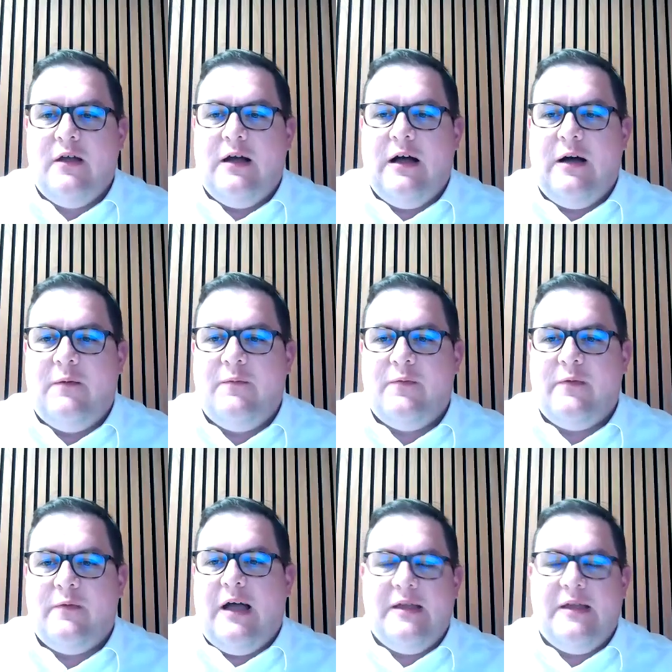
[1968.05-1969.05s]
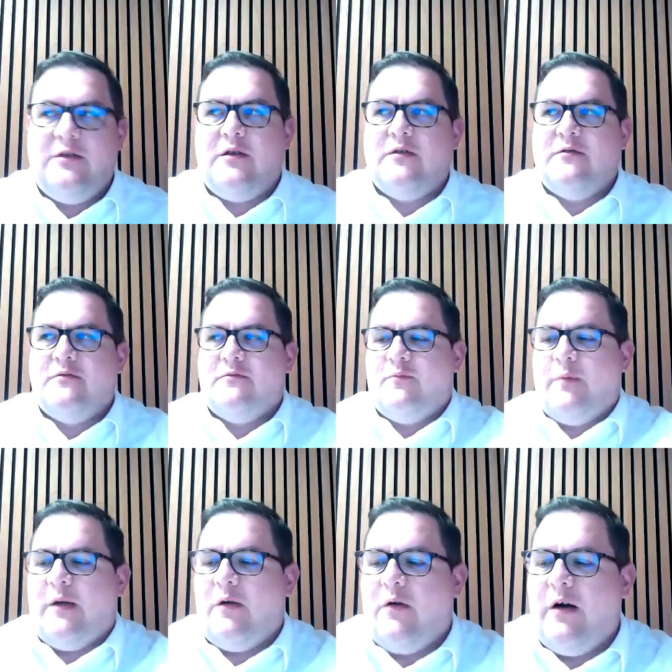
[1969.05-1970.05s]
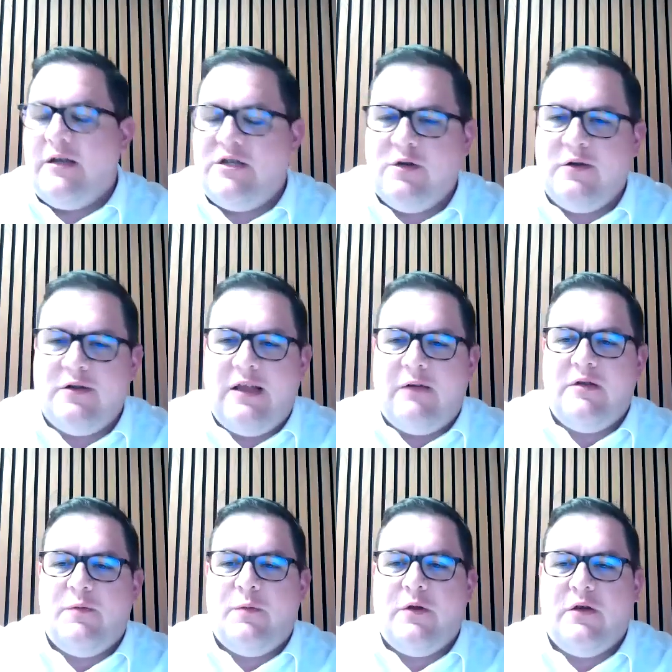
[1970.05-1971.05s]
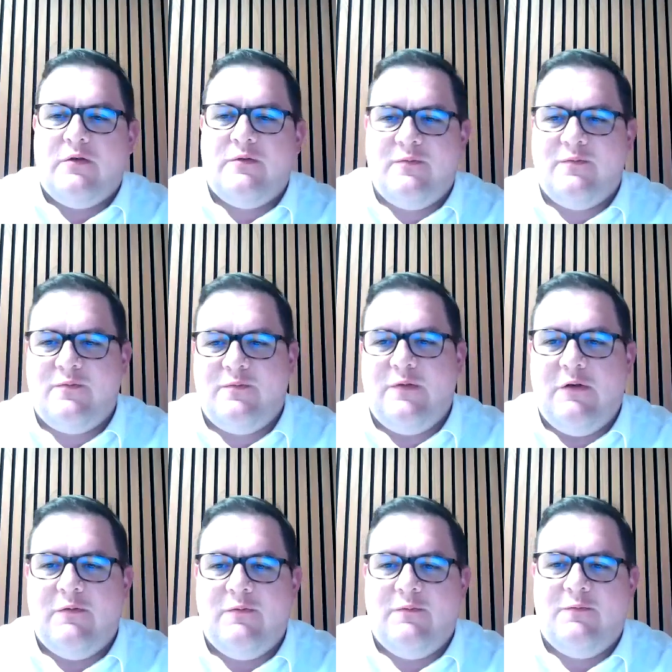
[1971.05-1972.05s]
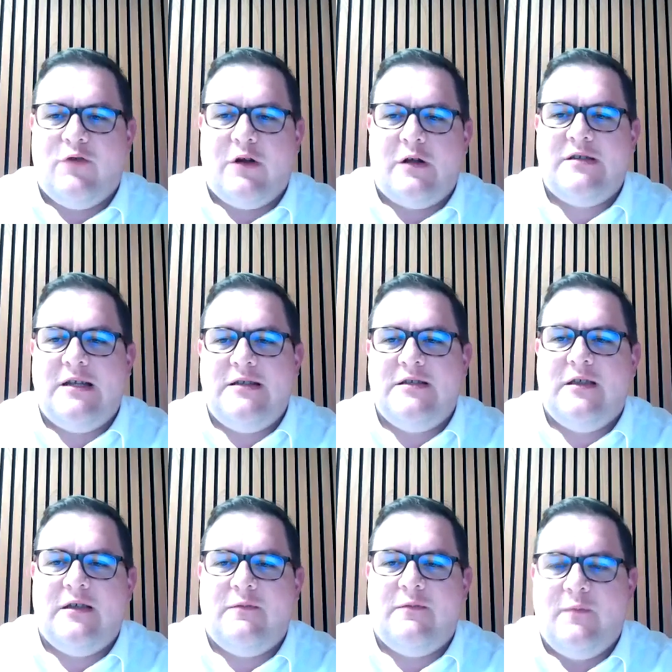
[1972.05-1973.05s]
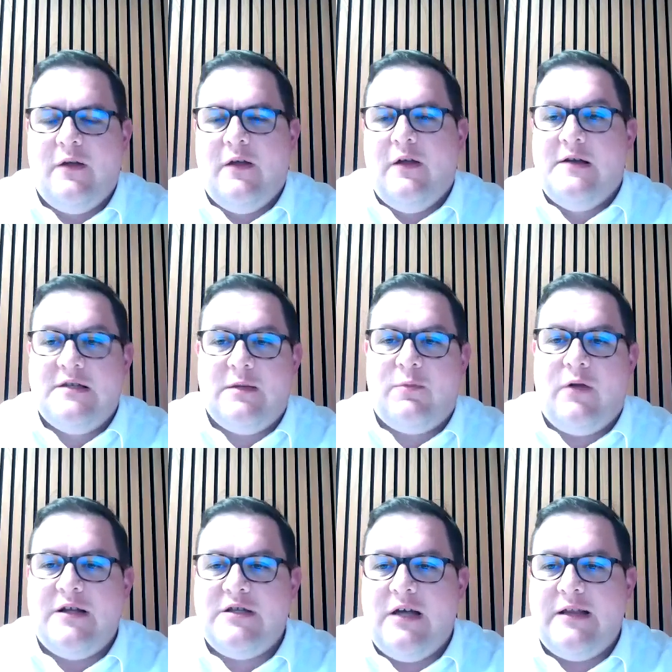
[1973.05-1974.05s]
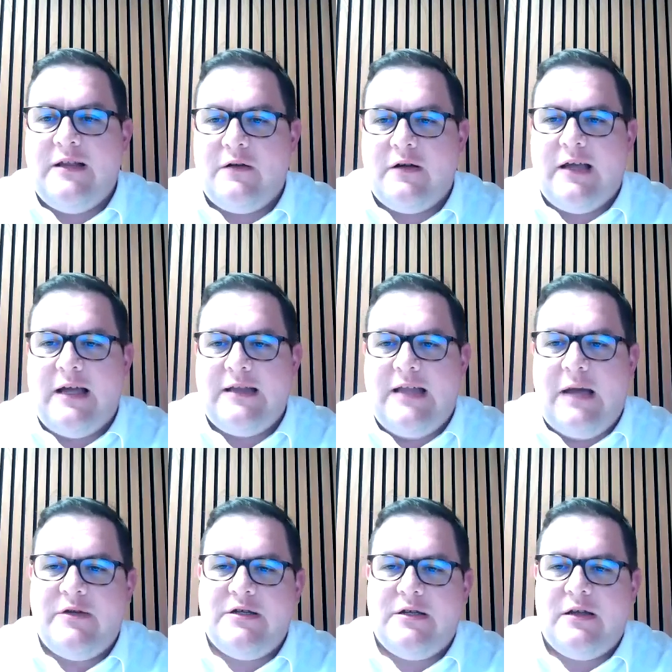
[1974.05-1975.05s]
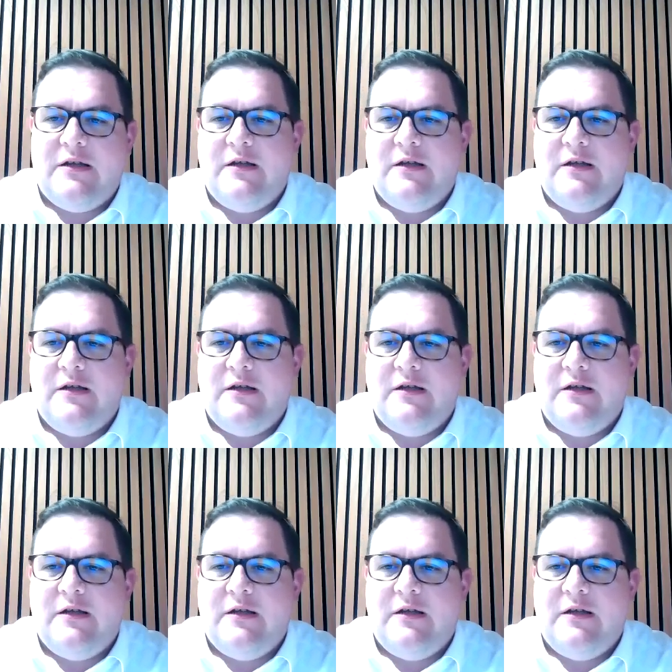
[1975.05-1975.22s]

And then you can be quite assured that when you put your products into the supply chain, they're not going to get damaged.